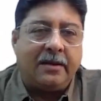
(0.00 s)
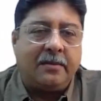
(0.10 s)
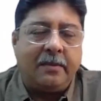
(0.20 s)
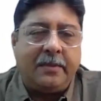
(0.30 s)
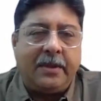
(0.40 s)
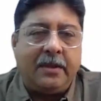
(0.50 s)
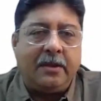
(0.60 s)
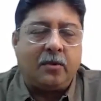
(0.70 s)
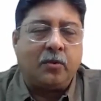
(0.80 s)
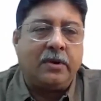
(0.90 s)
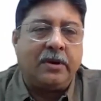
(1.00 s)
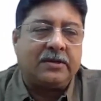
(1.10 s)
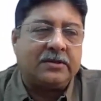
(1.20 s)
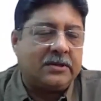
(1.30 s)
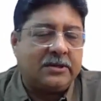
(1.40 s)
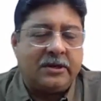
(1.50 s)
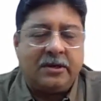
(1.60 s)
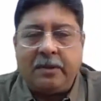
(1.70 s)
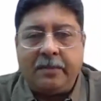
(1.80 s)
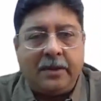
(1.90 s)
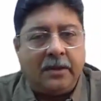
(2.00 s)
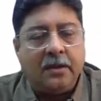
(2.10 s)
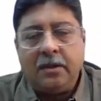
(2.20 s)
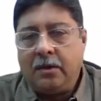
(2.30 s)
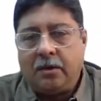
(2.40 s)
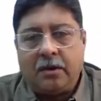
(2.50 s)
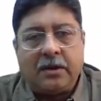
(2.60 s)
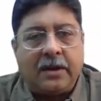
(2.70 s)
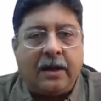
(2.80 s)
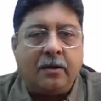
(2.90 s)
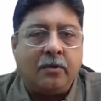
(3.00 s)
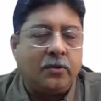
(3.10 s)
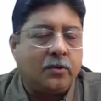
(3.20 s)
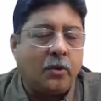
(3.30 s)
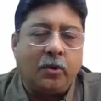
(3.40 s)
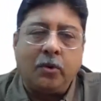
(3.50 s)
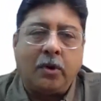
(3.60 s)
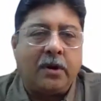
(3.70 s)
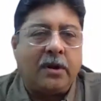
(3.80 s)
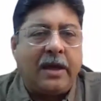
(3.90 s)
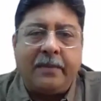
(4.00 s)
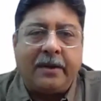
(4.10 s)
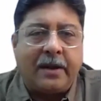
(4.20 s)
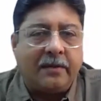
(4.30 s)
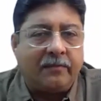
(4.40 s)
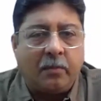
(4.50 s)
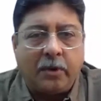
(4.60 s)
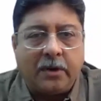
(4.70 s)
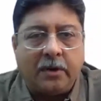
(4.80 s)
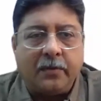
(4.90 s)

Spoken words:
It may be your own data center, it may be on cloud, colo, or a hybrid kind of a model.